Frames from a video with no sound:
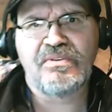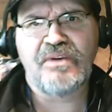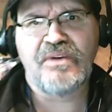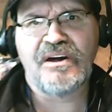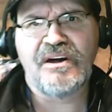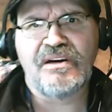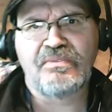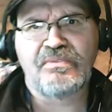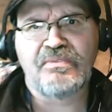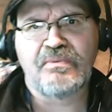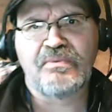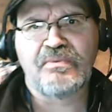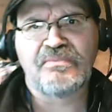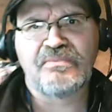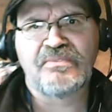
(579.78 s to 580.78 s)
uh,
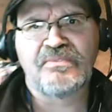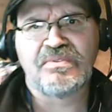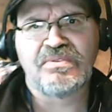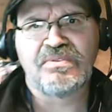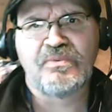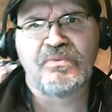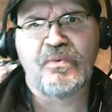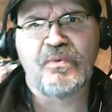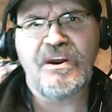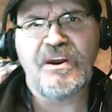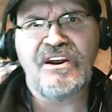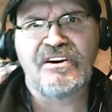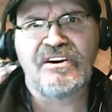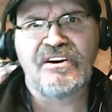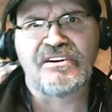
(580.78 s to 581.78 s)

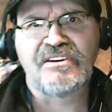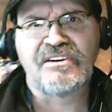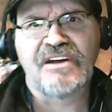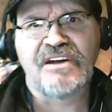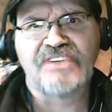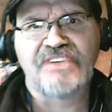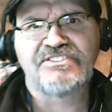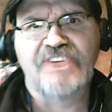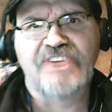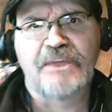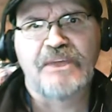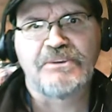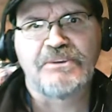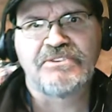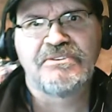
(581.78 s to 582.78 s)
where?" I
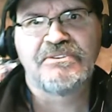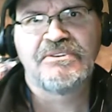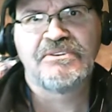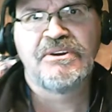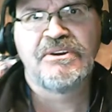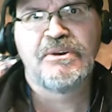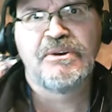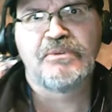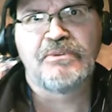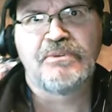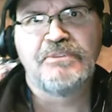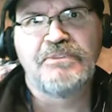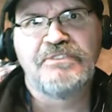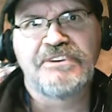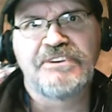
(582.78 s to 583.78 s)
stammered. "We're
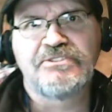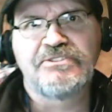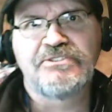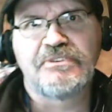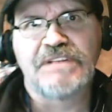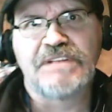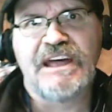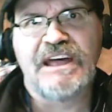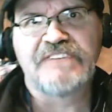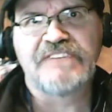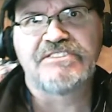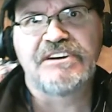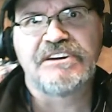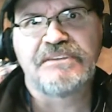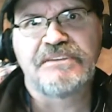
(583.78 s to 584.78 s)
moving to
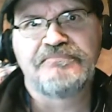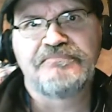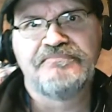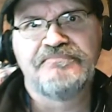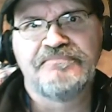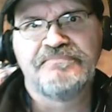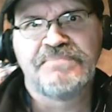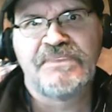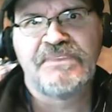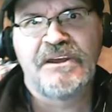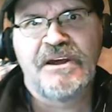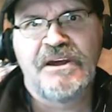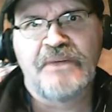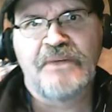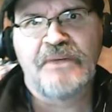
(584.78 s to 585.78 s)
Alaska."
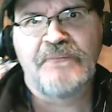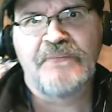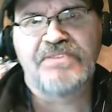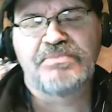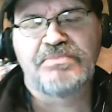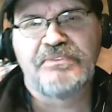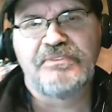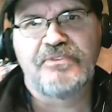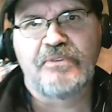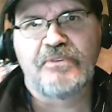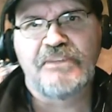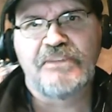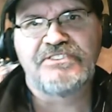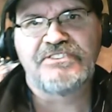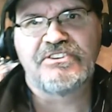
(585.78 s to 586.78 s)
A month before
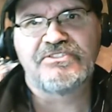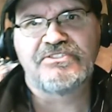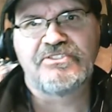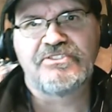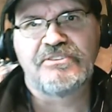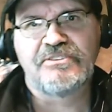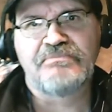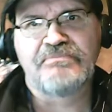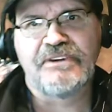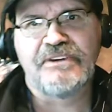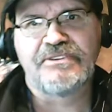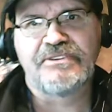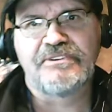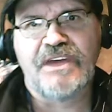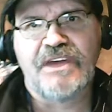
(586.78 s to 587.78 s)
my sister,
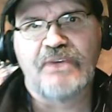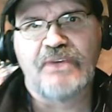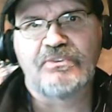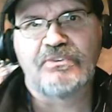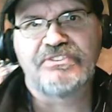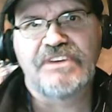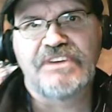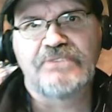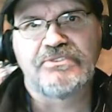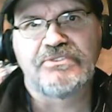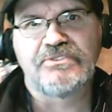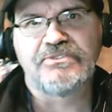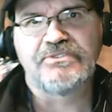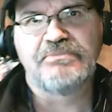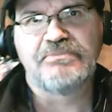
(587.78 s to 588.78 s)
mother, and I were
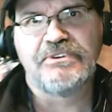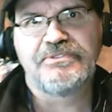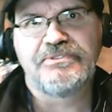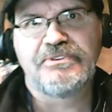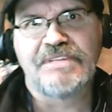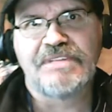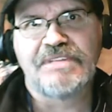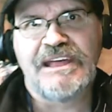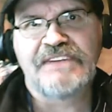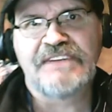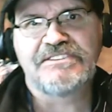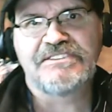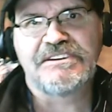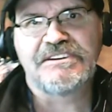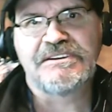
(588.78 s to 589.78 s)
scheduled to move to
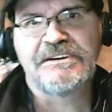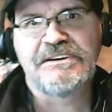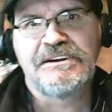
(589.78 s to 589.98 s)
Alaska,